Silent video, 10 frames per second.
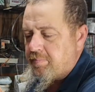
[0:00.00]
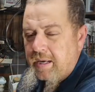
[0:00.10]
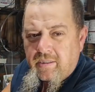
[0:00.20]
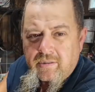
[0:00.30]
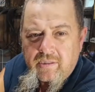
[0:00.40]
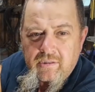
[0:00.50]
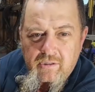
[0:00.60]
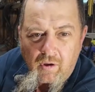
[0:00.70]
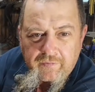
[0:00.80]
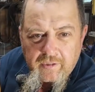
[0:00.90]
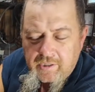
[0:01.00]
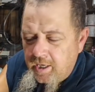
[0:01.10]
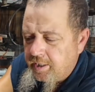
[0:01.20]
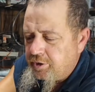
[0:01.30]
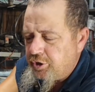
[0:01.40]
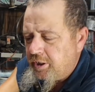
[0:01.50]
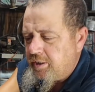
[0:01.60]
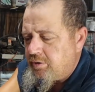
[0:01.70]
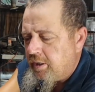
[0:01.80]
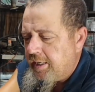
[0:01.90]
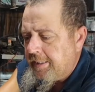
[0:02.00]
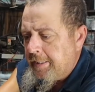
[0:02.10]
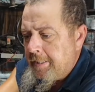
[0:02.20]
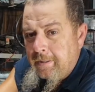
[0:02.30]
about as soft as cottage cheese, right?